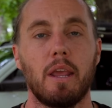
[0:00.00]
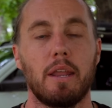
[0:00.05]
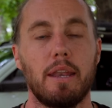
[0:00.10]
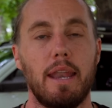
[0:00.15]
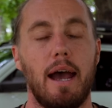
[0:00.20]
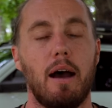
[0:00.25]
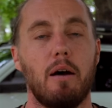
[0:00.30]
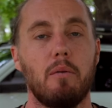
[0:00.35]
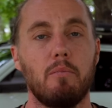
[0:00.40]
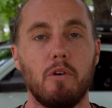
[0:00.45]

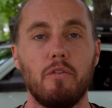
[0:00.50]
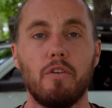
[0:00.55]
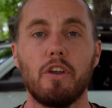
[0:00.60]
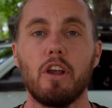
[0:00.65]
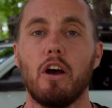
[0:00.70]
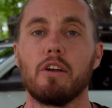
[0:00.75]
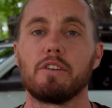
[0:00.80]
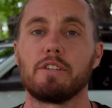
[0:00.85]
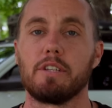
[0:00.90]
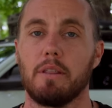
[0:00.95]
Now, moving
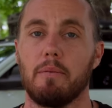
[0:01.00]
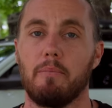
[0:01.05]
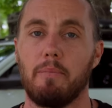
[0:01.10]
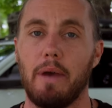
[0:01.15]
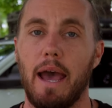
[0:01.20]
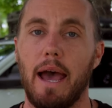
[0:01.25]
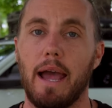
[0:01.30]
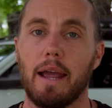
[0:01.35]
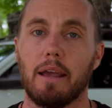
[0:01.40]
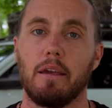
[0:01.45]
on to the
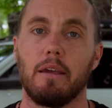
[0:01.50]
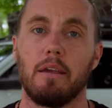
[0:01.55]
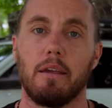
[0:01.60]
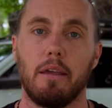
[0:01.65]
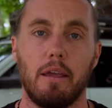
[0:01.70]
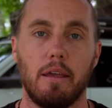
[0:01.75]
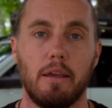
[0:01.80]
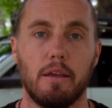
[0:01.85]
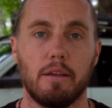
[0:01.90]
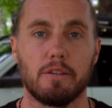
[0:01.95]
back
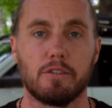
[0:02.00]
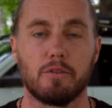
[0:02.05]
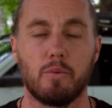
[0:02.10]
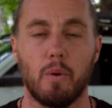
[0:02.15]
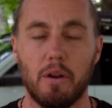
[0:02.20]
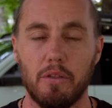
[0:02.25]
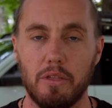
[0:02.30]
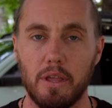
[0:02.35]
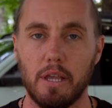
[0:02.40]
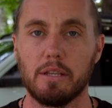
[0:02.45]
is
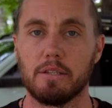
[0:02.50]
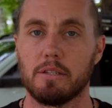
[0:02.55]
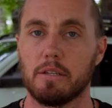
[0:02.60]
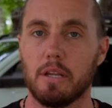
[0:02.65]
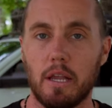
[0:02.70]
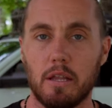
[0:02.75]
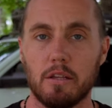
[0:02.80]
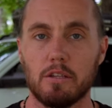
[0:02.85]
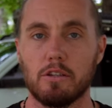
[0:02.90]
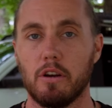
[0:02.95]
where things
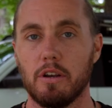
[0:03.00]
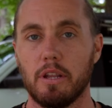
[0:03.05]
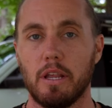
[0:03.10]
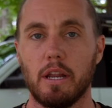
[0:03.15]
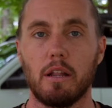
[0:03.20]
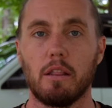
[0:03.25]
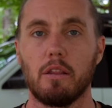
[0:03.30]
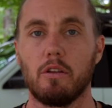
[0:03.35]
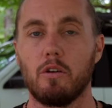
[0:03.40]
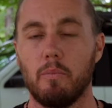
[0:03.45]
start to
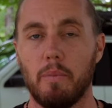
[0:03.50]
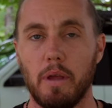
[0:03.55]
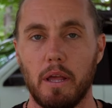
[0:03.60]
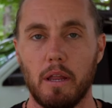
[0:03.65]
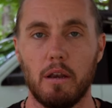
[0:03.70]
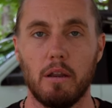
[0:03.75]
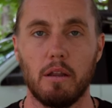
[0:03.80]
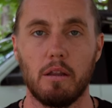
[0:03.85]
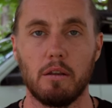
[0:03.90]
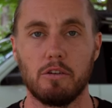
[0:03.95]
get a little
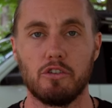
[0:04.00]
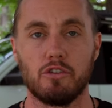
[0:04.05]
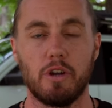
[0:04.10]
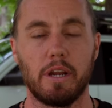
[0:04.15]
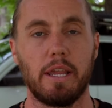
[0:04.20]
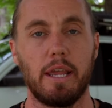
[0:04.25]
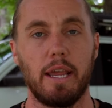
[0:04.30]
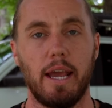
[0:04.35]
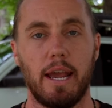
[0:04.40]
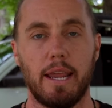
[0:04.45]
bit
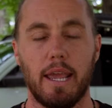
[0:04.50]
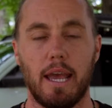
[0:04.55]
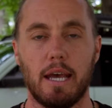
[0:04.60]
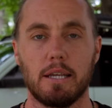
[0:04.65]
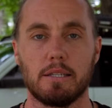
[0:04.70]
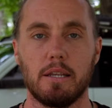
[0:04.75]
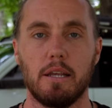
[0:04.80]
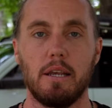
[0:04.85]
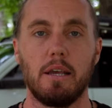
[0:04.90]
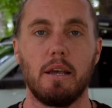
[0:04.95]
tricky, I
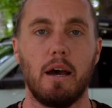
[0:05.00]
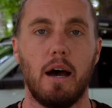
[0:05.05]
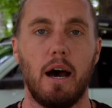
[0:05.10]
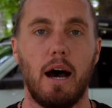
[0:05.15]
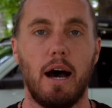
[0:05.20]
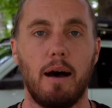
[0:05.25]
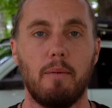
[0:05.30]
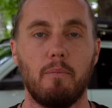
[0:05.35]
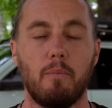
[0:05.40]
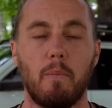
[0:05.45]
guess.
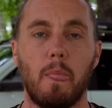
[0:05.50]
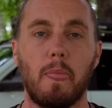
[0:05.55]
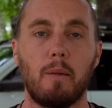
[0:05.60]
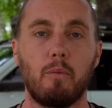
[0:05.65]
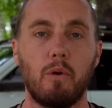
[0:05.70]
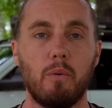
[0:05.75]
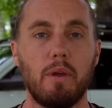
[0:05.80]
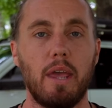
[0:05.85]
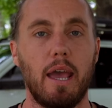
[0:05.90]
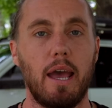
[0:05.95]
Um,
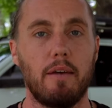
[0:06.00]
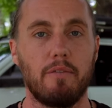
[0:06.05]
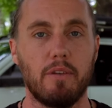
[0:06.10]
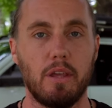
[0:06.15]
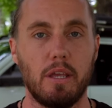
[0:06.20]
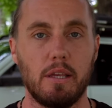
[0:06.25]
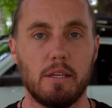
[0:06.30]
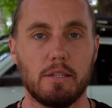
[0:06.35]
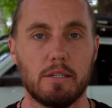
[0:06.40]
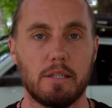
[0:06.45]
what we have
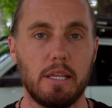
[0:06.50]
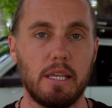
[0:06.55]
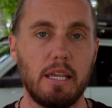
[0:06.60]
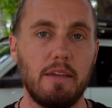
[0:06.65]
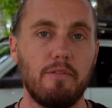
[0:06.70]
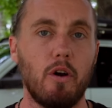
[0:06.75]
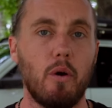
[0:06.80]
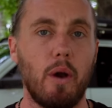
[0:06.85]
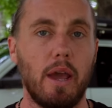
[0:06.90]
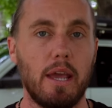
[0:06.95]
is the
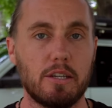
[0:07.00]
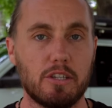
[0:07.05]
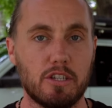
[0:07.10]
Evo A